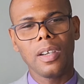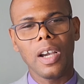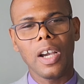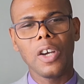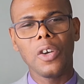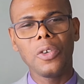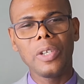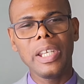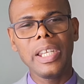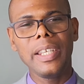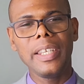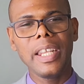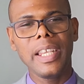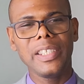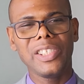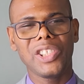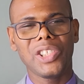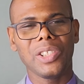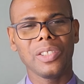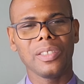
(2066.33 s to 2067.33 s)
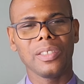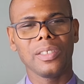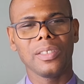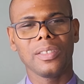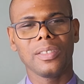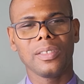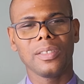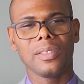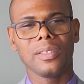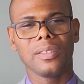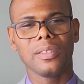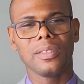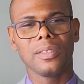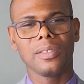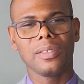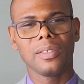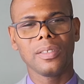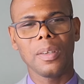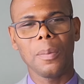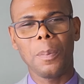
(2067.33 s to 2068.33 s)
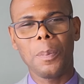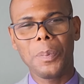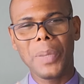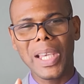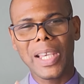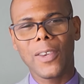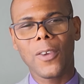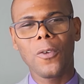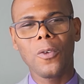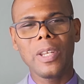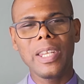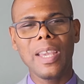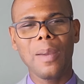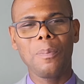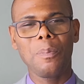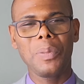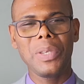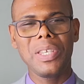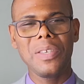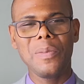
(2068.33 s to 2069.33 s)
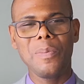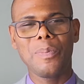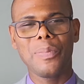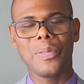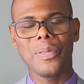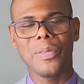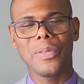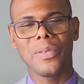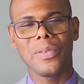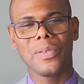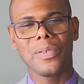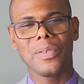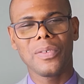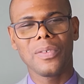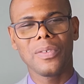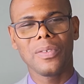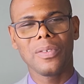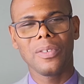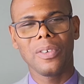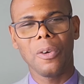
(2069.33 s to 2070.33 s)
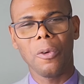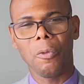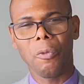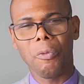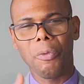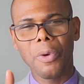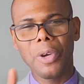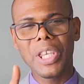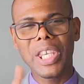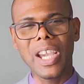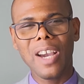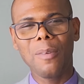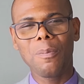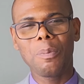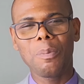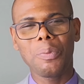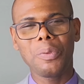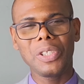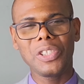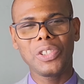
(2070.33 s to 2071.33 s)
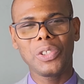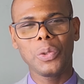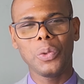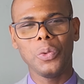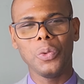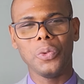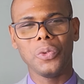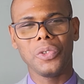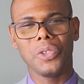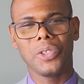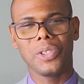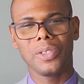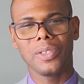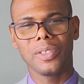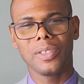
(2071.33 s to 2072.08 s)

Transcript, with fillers: A holy nation. A peculiar people. A royal priesthood.